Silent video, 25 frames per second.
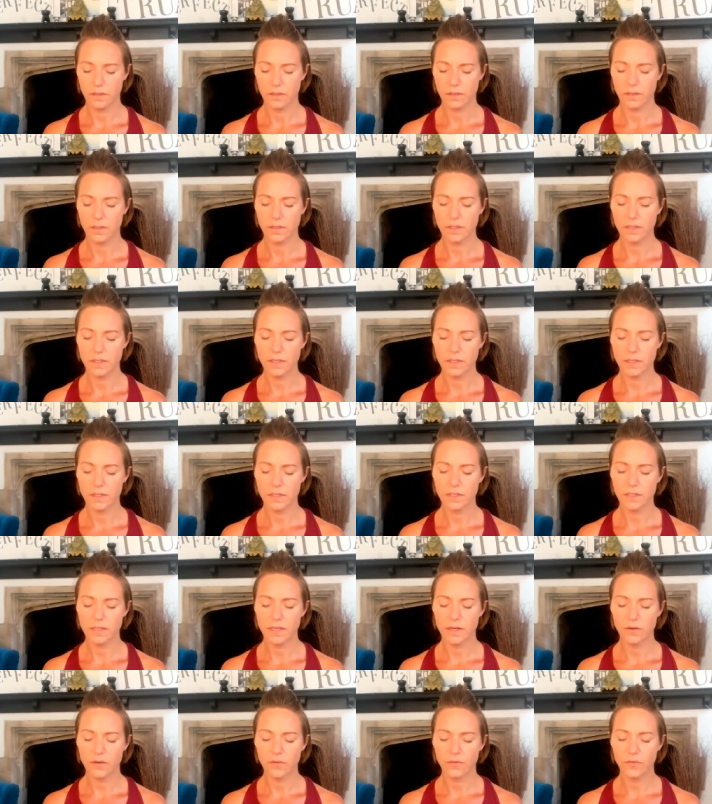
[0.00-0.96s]
This is a
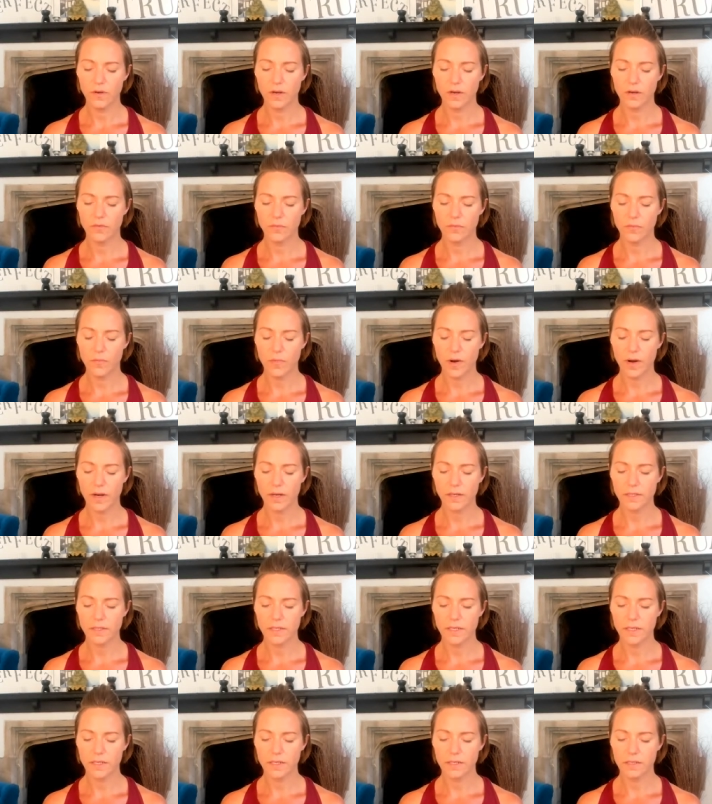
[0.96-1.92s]
self-love
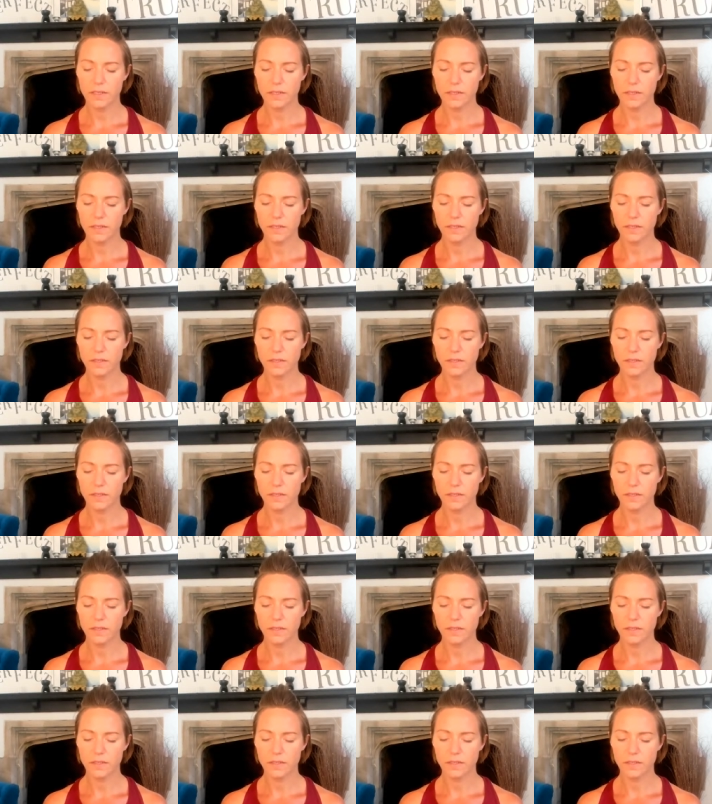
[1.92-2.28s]
practice.